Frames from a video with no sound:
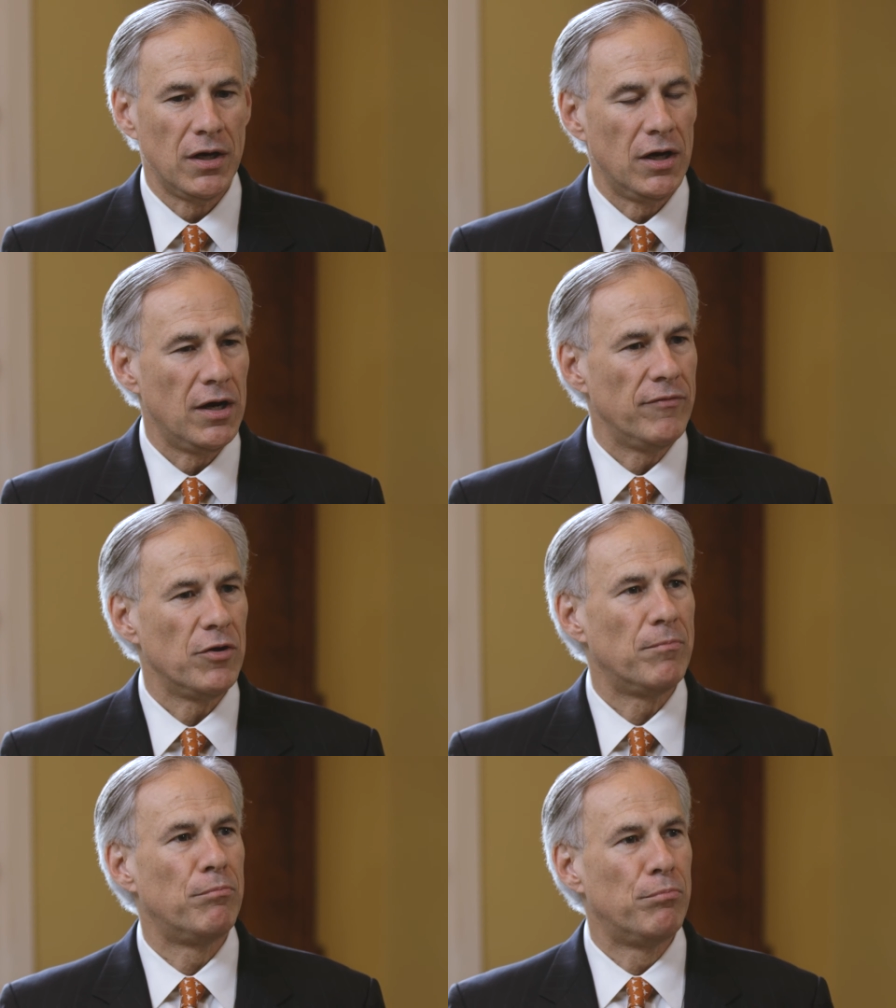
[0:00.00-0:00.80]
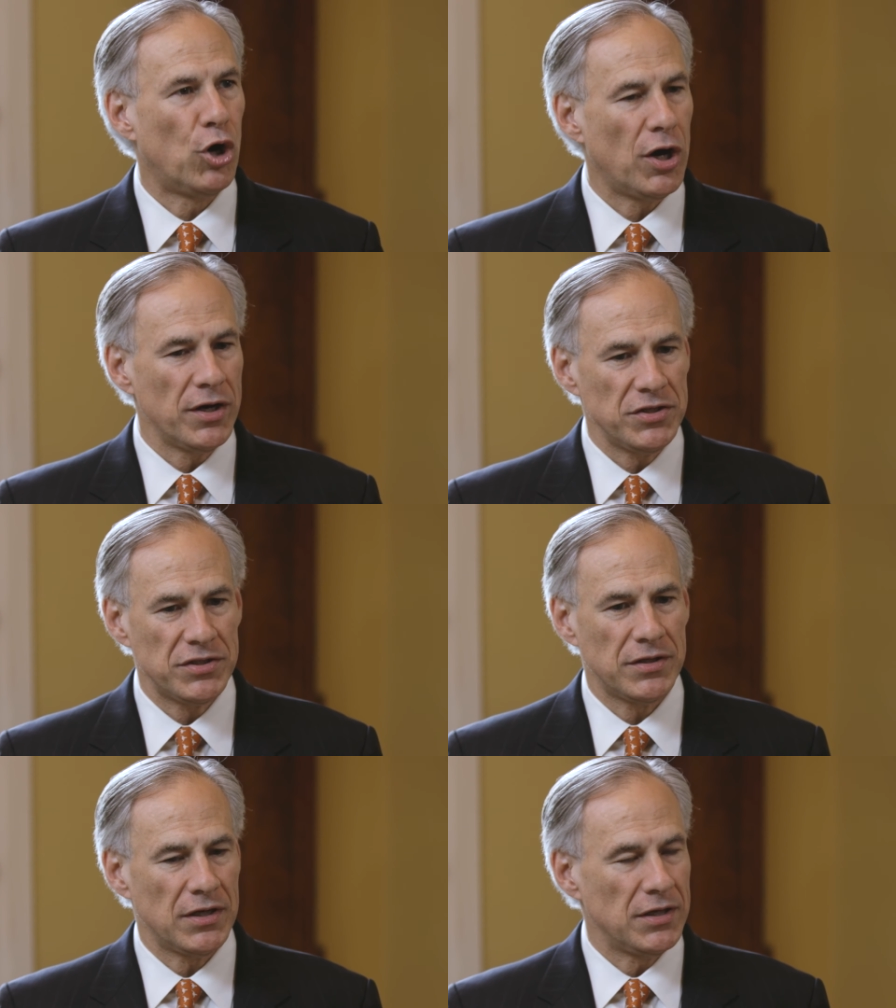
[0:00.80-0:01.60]
uh, of the
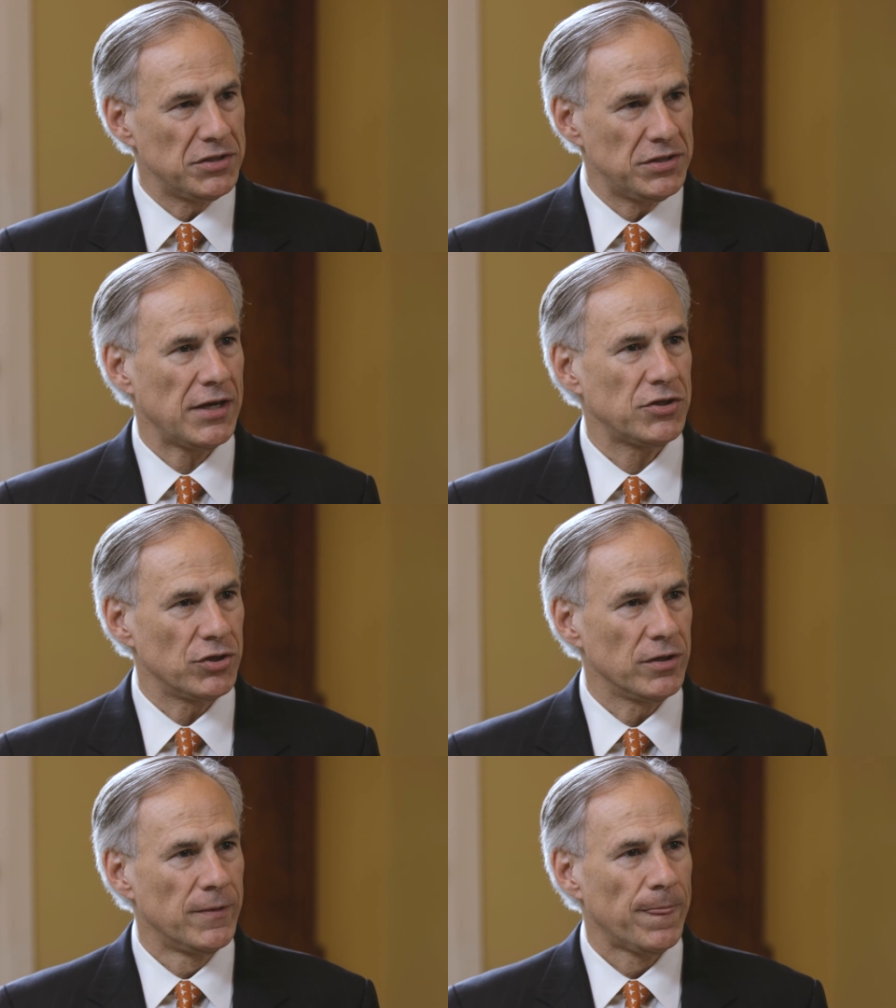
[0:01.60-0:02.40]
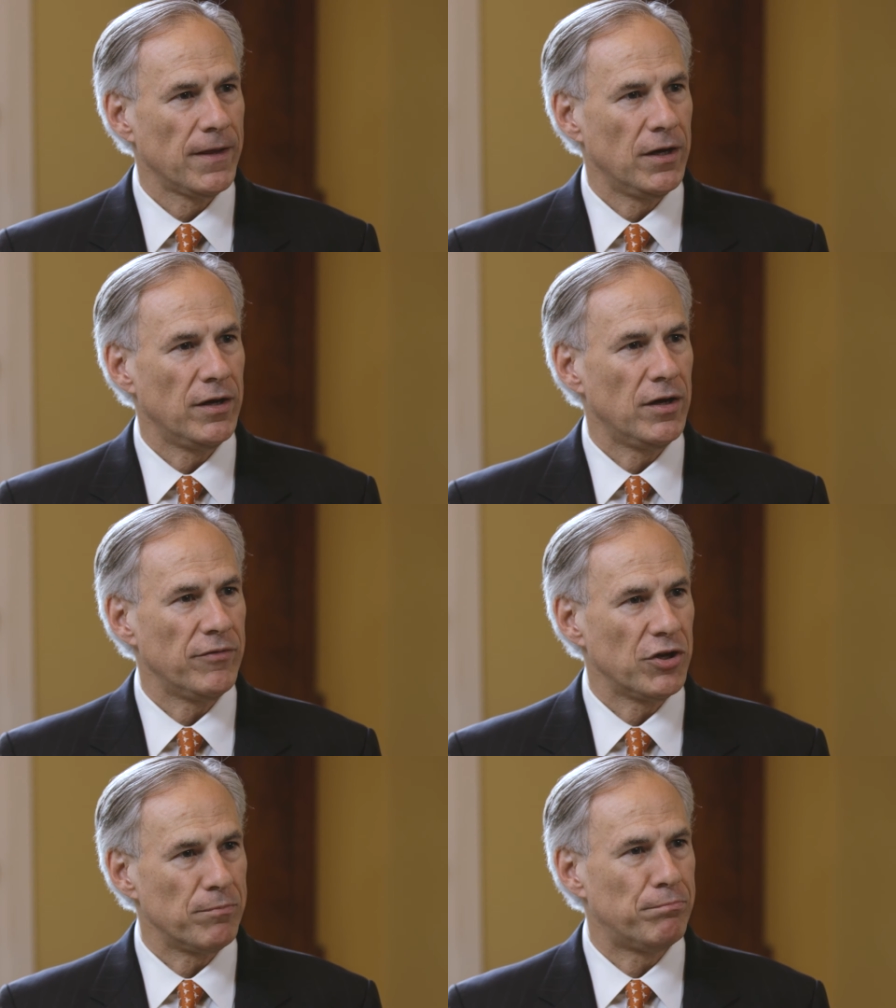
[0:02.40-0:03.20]
broadest uh, sector uh,
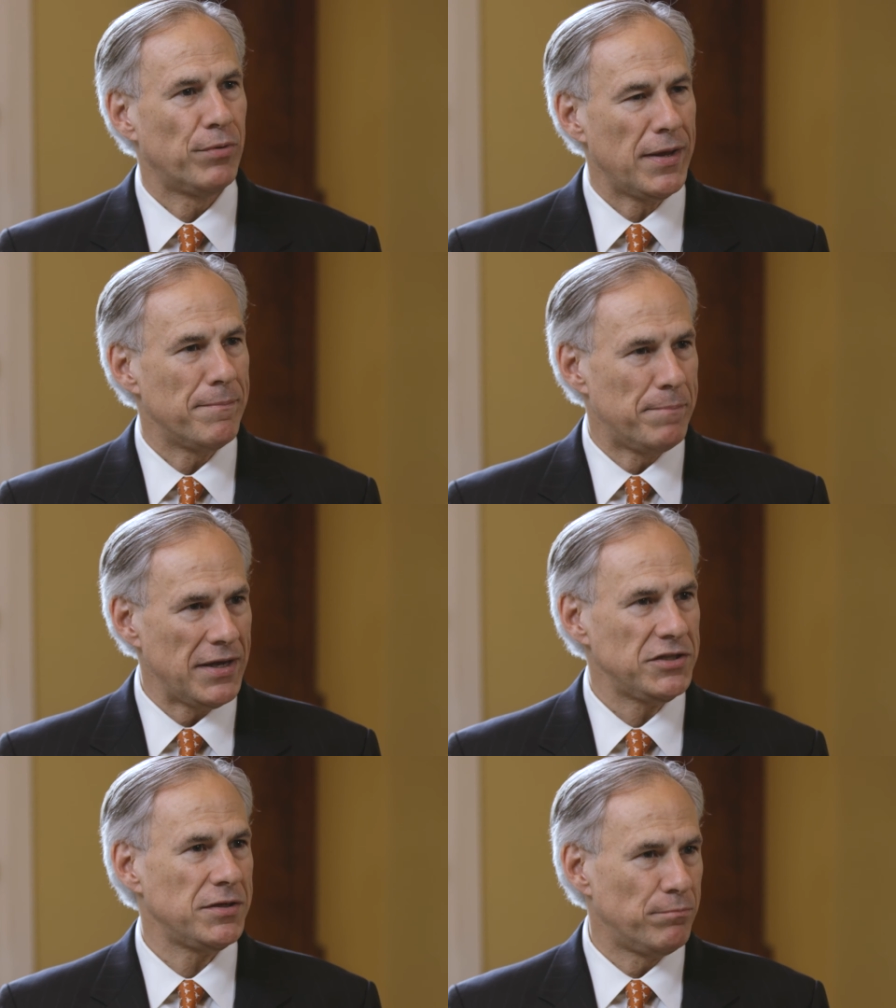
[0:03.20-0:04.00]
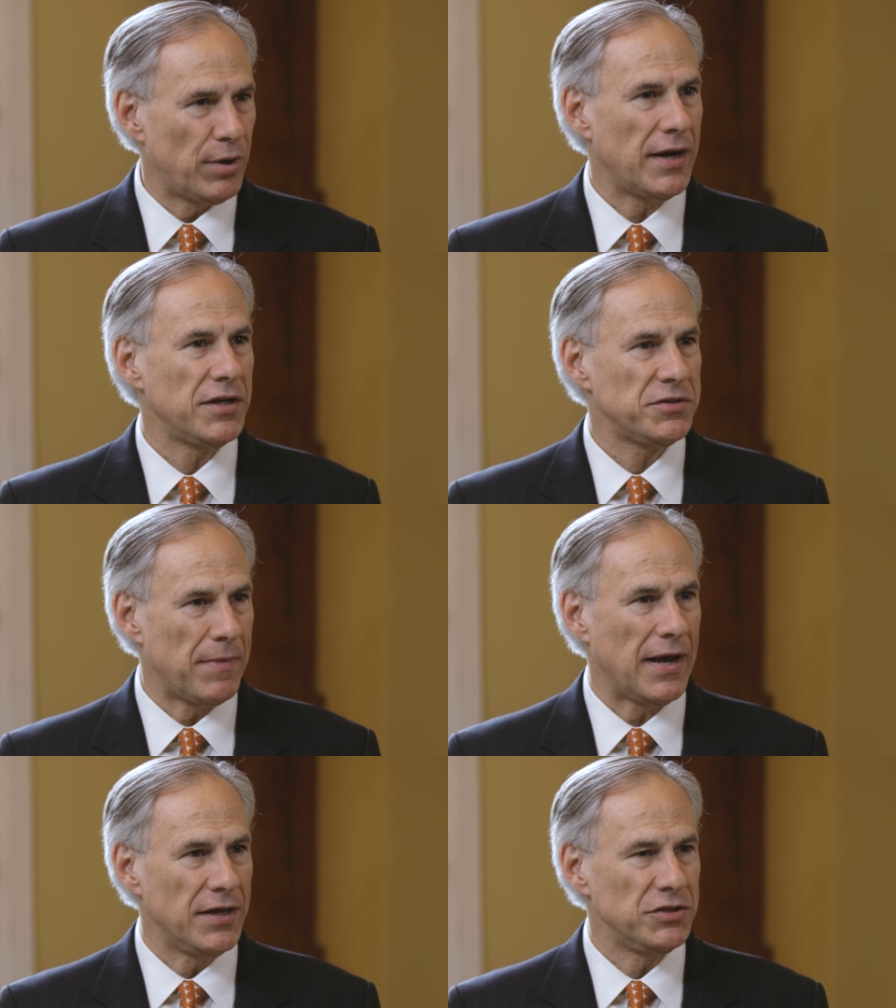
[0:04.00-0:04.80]
of the best and brightest
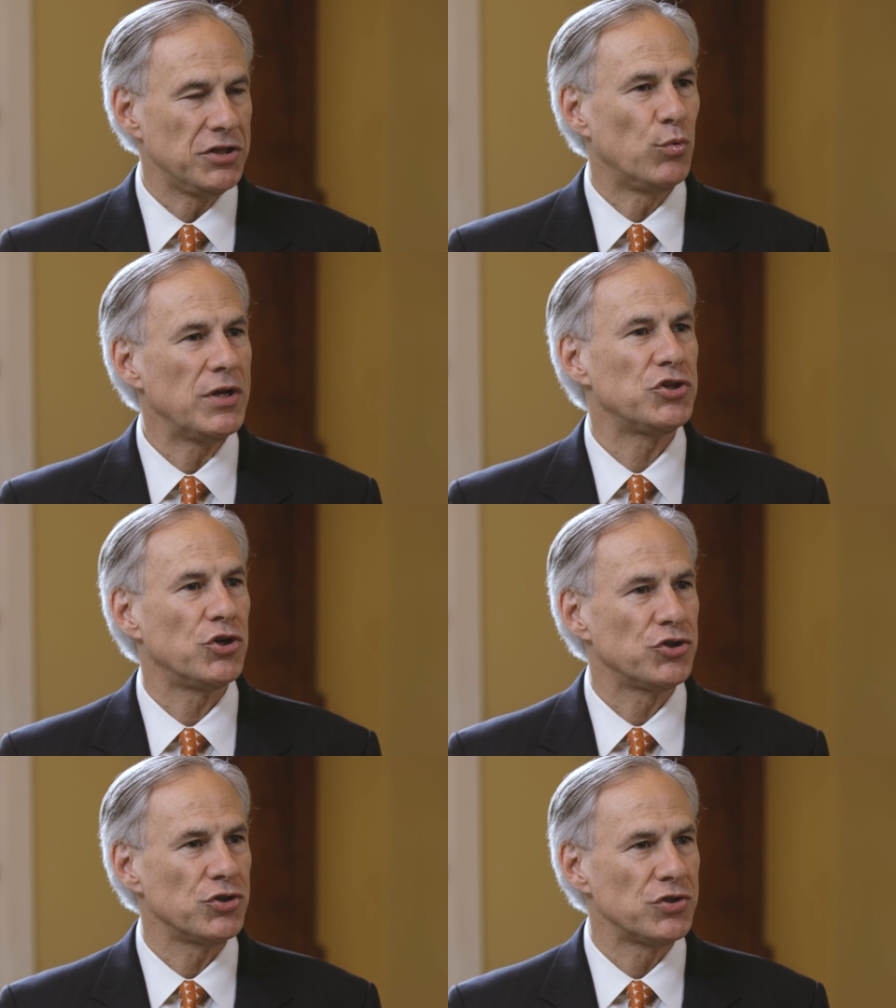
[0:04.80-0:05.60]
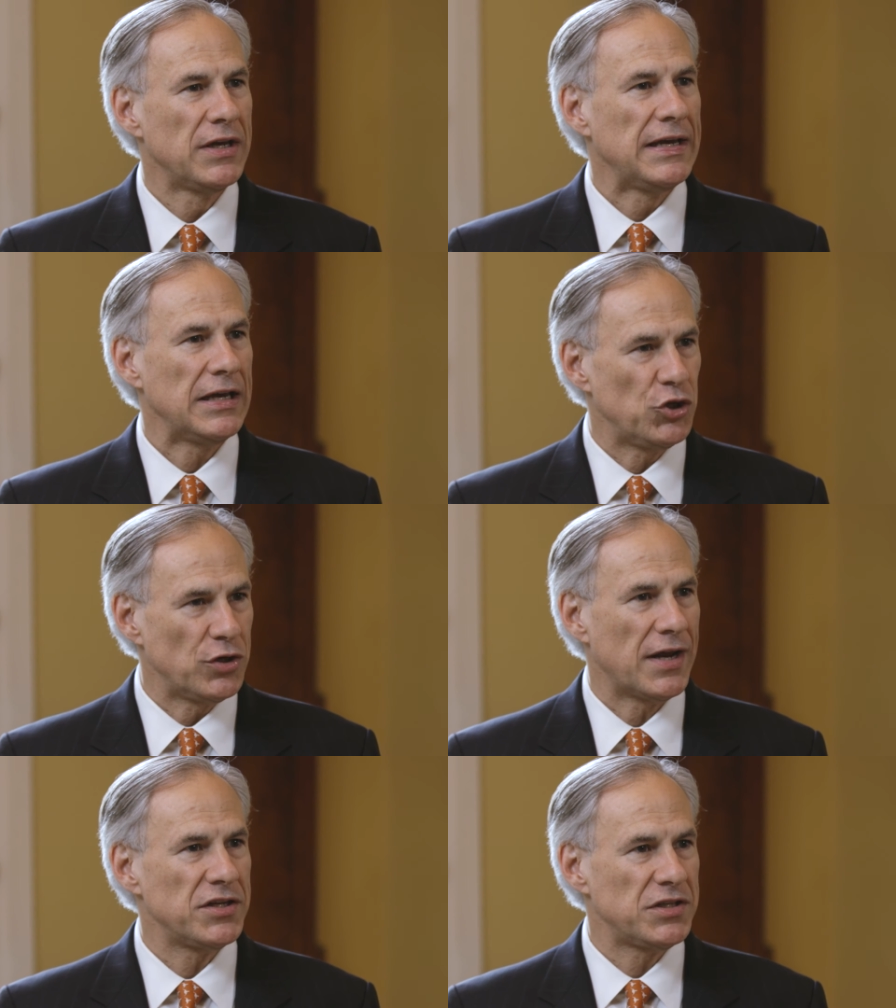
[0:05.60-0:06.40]
minds and researchers in the
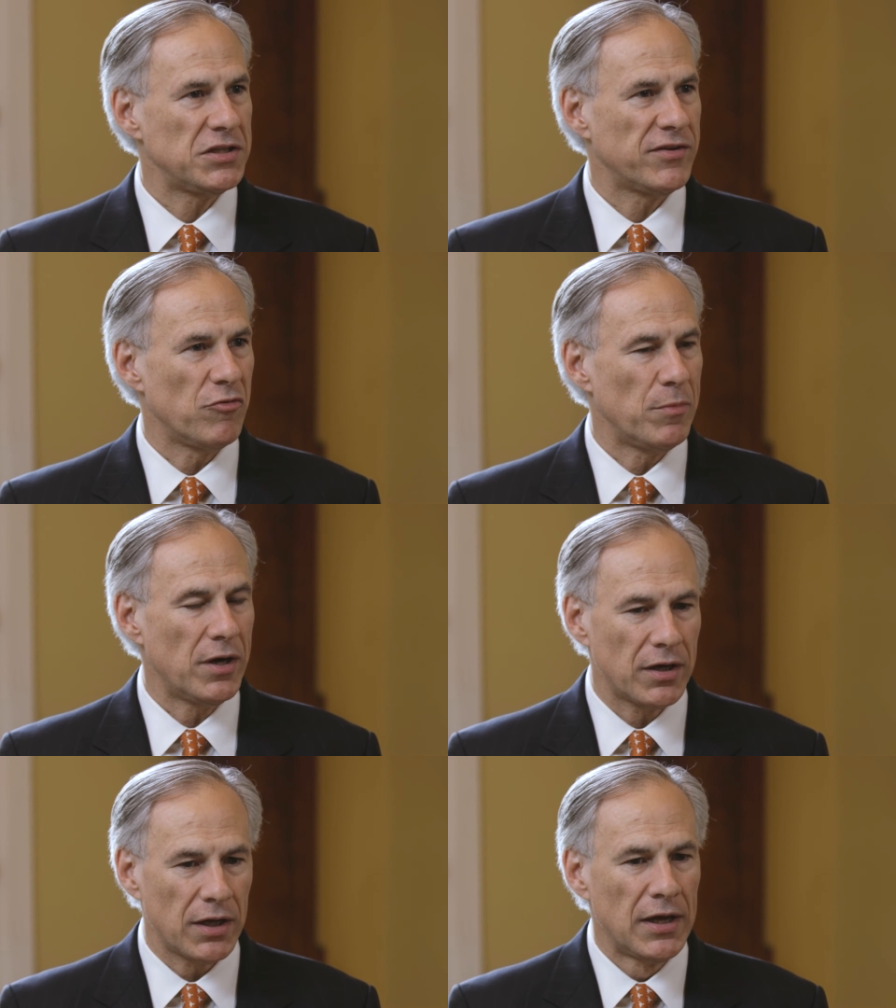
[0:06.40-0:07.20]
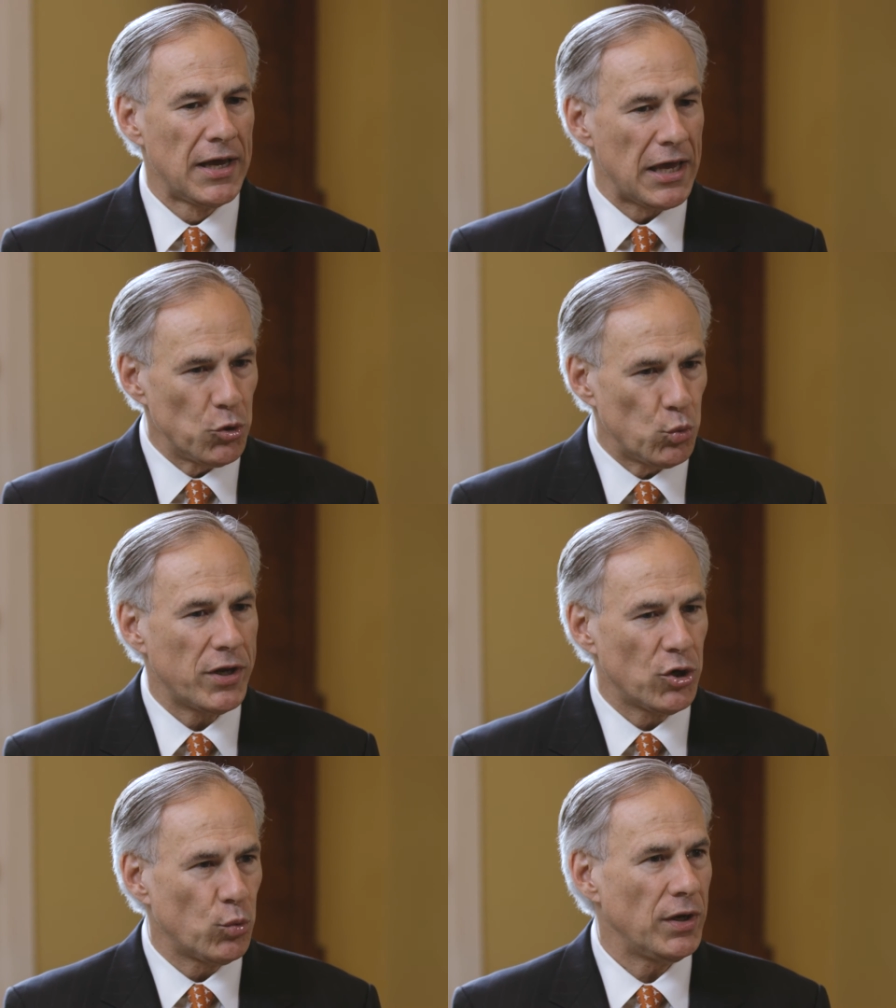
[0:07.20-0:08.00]
United States of America, and we are